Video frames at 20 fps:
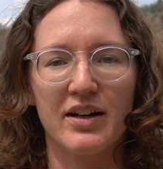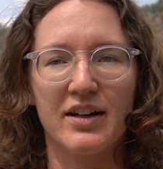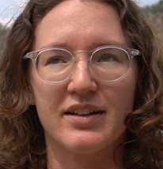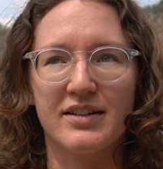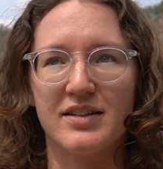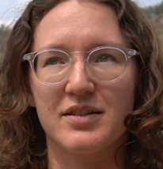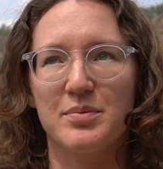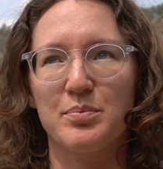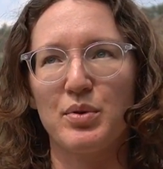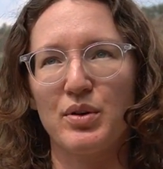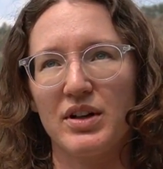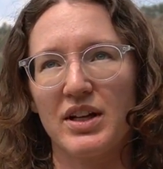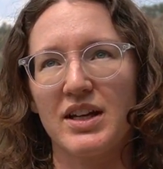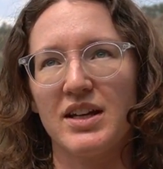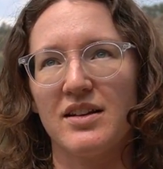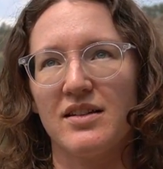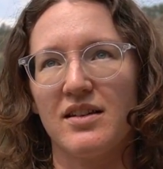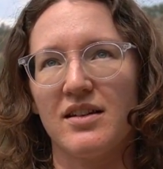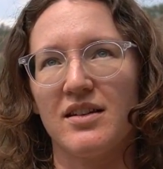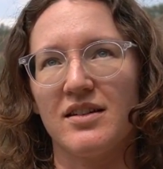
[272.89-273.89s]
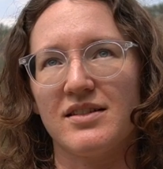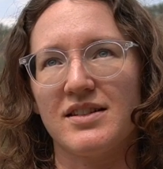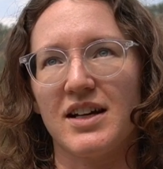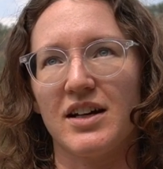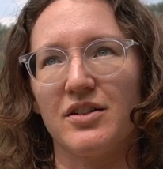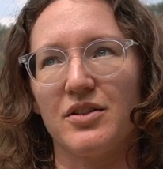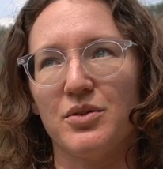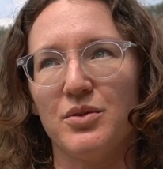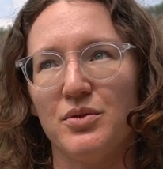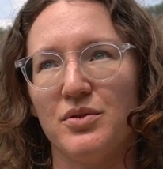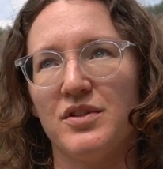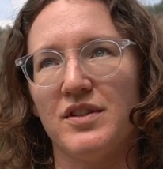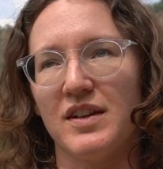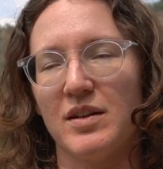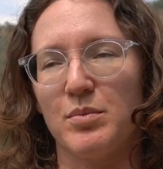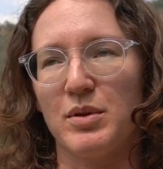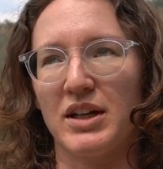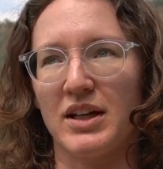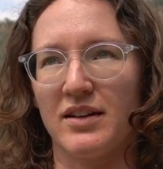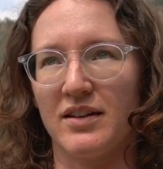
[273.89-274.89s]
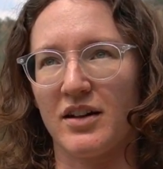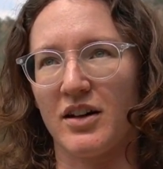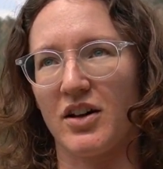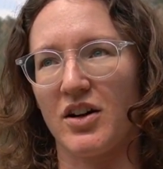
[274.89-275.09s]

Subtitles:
it's pretty easy to tell who's sleeping in their